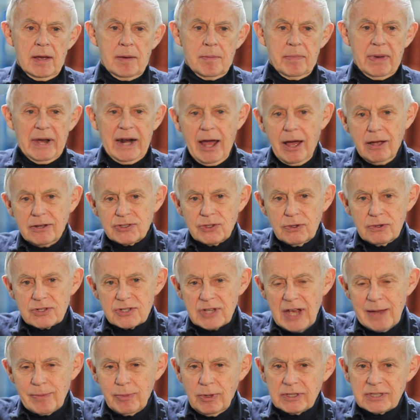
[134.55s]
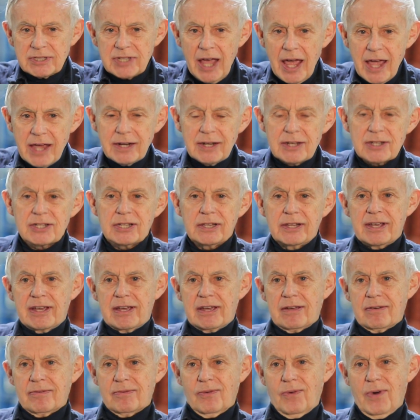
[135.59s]
But I also
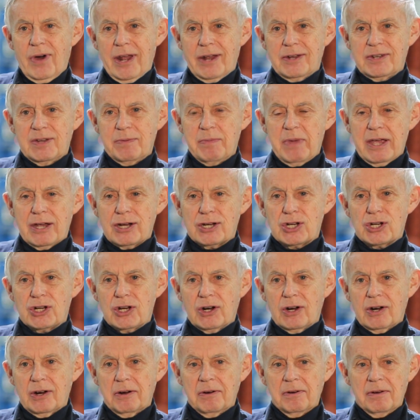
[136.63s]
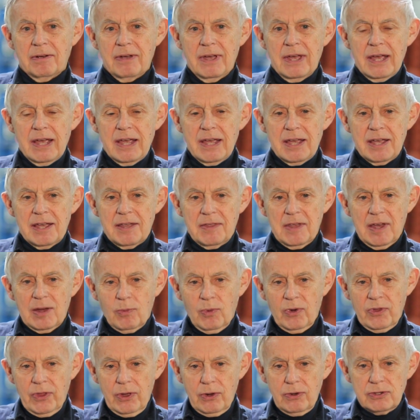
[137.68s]
simultaneously wanted to make sure that
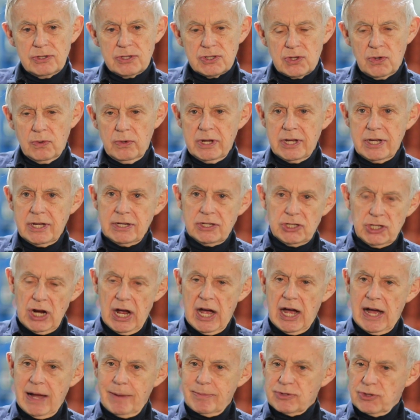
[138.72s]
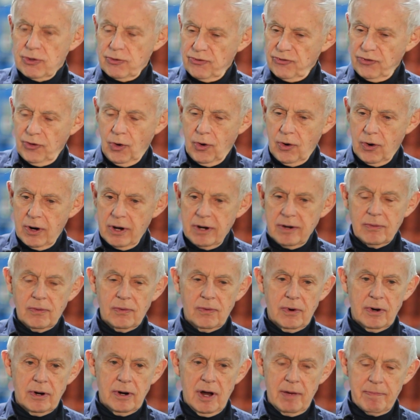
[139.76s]
when those 3 jobs or 4
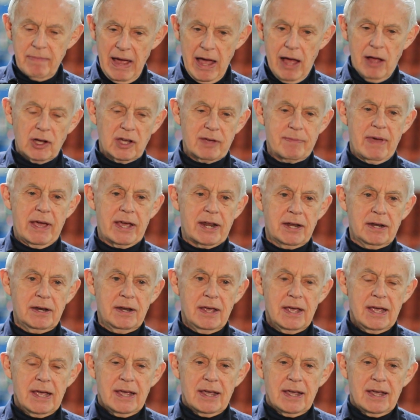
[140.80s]
were amalgamated,